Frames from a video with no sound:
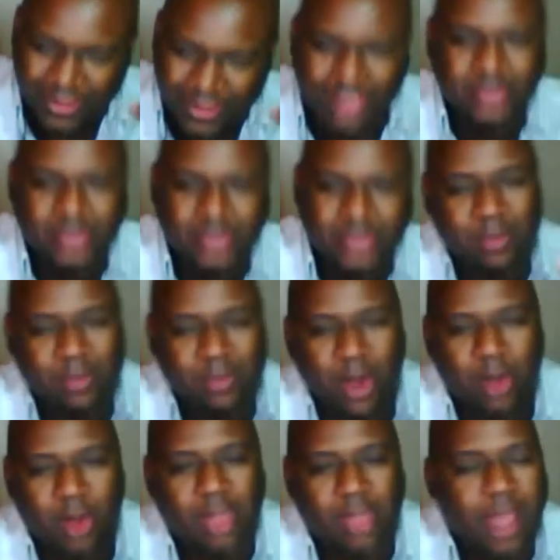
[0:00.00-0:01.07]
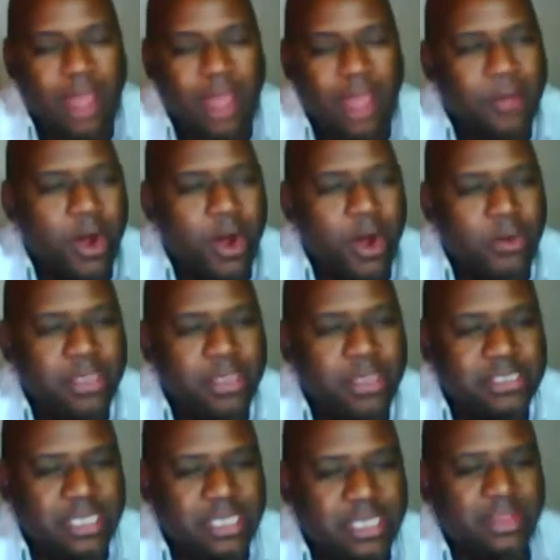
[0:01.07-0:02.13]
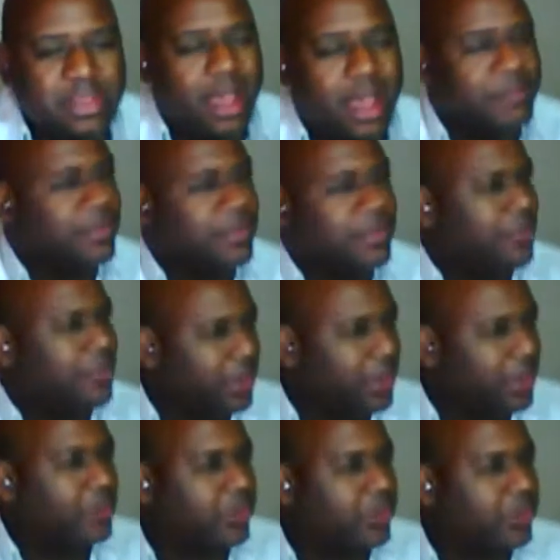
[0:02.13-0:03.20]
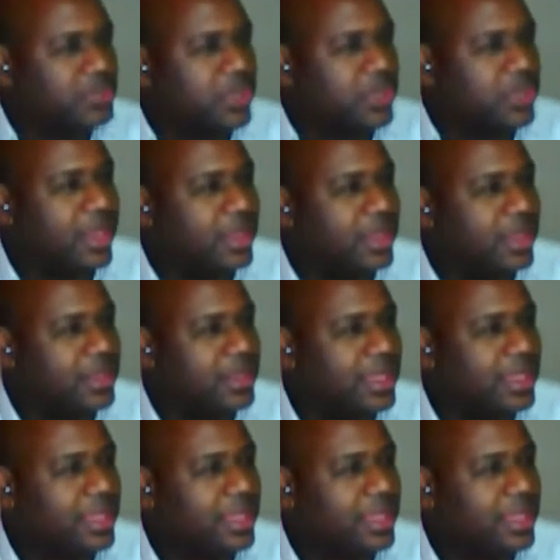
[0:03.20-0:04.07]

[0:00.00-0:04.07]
and so when I'm on the train,